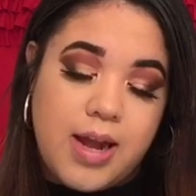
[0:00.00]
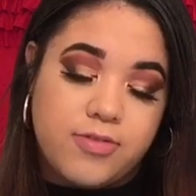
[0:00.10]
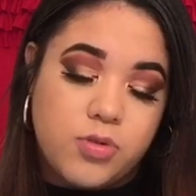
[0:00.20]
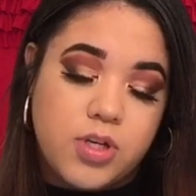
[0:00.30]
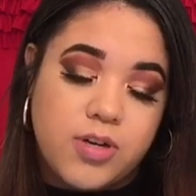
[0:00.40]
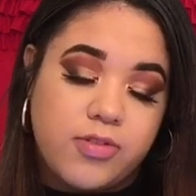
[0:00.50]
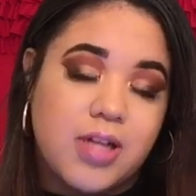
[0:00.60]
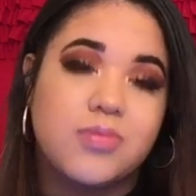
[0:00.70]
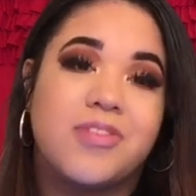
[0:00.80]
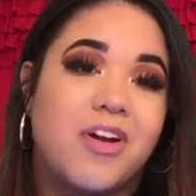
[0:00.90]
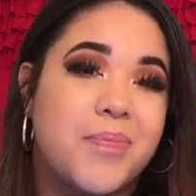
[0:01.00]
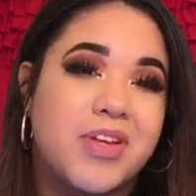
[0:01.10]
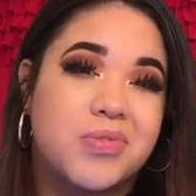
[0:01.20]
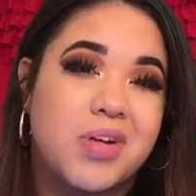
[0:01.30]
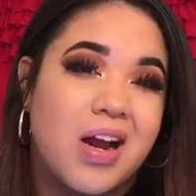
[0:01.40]
I have Twitter. If you guys want to follow
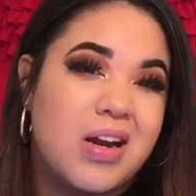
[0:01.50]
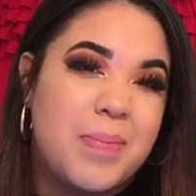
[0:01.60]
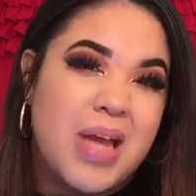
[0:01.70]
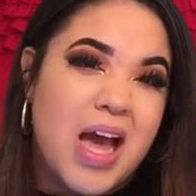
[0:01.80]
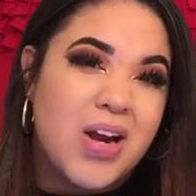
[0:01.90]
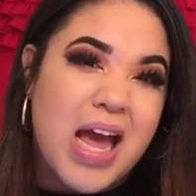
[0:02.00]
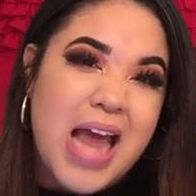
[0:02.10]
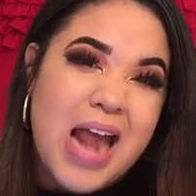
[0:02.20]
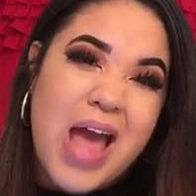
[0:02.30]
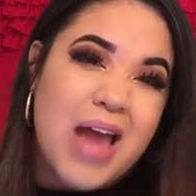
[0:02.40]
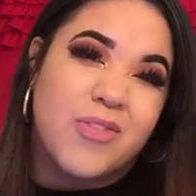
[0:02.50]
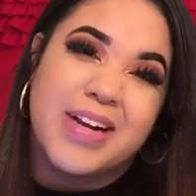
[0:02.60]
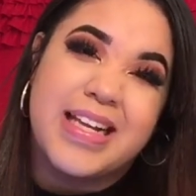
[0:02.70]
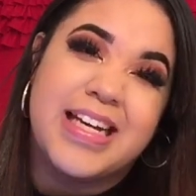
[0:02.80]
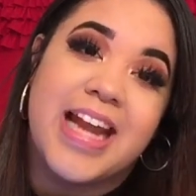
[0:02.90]
me on Twitter, I, I mean, I don't, I, I, don't
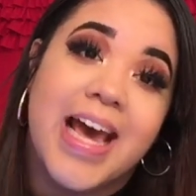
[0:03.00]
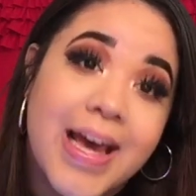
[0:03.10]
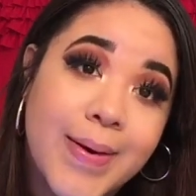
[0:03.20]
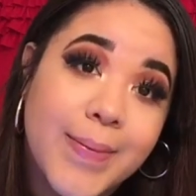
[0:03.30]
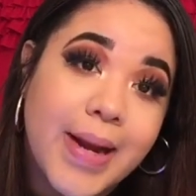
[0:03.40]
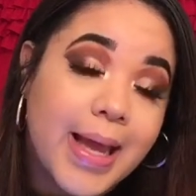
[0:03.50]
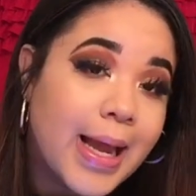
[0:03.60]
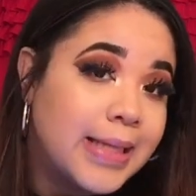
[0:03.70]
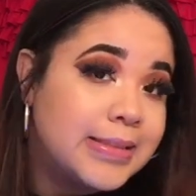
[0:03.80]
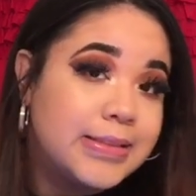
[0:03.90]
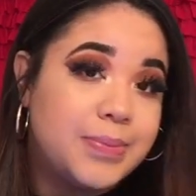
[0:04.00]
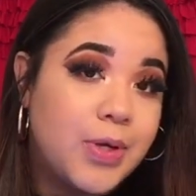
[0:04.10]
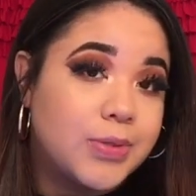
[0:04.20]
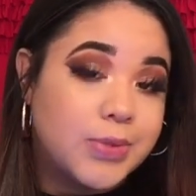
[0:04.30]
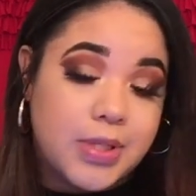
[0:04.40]
really know. Like, I just
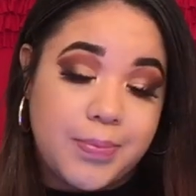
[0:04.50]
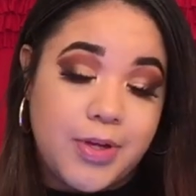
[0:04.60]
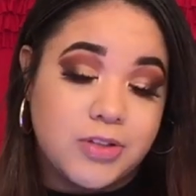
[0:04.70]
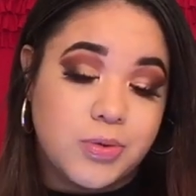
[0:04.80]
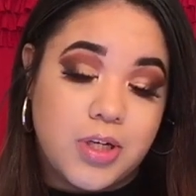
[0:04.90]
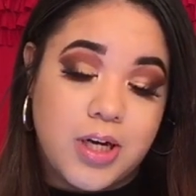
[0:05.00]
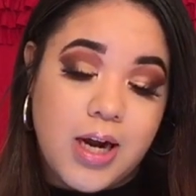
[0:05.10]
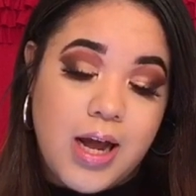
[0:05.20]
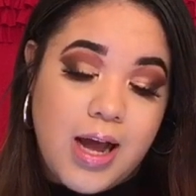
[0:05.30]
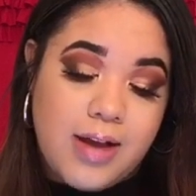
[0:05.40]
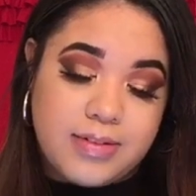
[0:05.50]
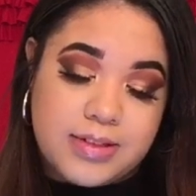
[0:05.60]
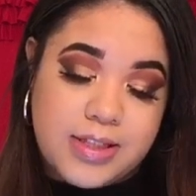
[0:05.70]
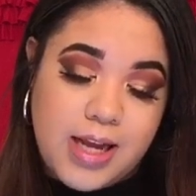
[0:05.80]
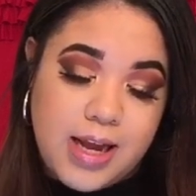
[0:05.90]
be on Twitter to be on Twitter.
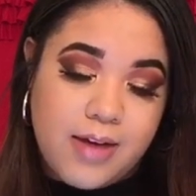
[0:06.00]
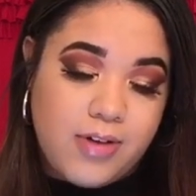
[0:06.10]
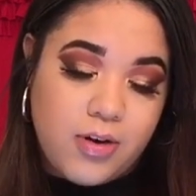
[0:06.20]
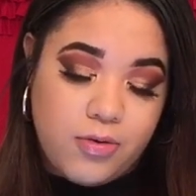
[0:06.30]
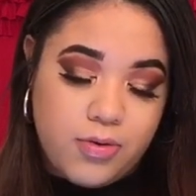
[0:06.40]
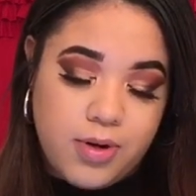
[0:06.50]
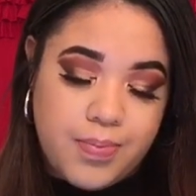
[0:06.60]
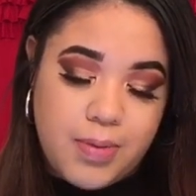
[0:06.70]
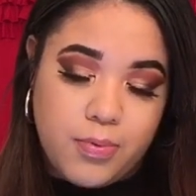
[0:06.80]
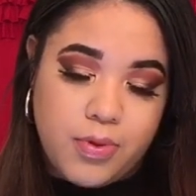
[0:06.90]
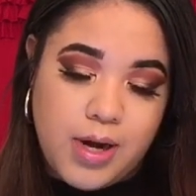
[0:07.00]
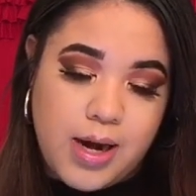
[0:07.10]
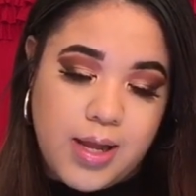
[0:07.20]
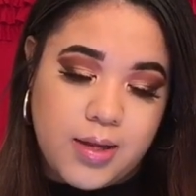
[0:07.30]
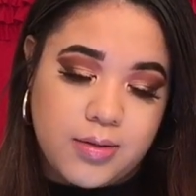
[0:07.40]
Obviously, like I follow the people that
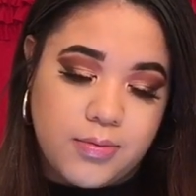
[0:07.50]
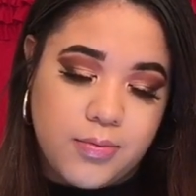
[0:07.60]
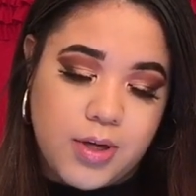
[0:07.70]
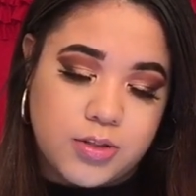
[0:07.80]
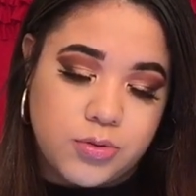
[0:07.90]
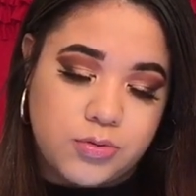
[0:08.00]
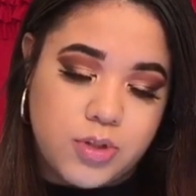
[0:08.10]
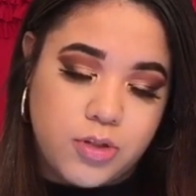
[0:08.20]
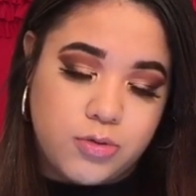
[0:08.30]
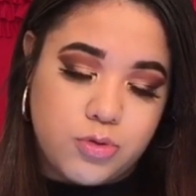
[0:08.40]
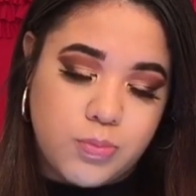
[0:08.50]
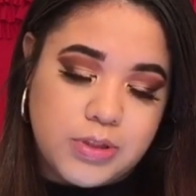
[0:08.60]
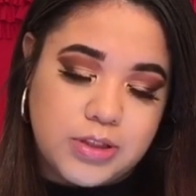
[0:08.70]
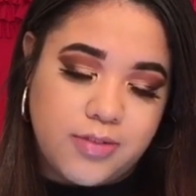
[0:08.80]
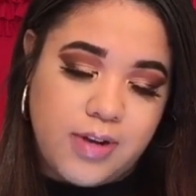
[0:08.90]
I like watch their YouTube
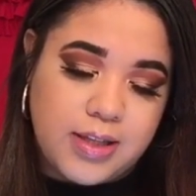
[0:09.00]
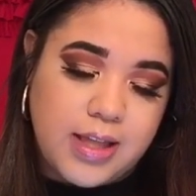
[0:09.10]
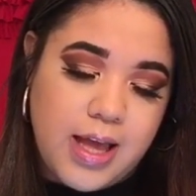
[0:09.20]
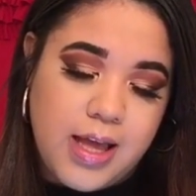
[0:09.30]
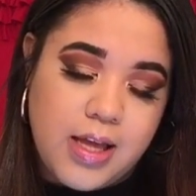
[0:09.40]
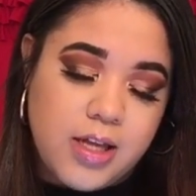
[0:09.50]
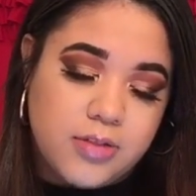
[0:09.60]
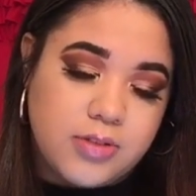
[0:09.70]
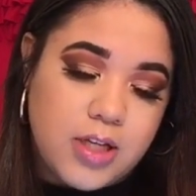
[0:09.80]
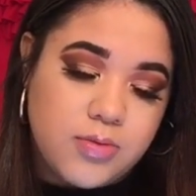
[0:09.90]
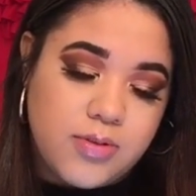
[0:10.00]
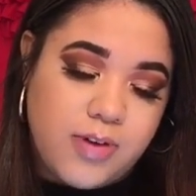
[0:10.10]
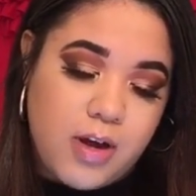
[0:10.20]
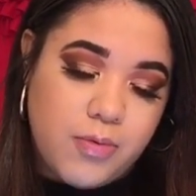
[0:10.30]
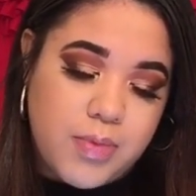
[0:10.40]
and stuff like that. If you guys want to
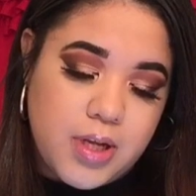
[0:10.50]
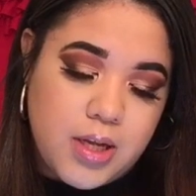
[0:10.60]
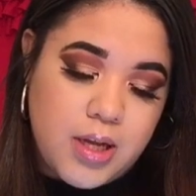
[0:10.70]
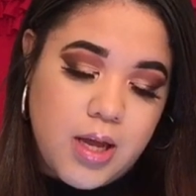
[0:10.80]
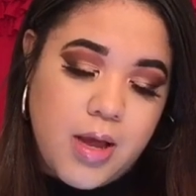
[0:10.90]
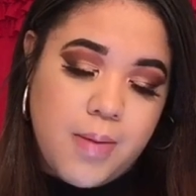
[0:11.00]
follow me?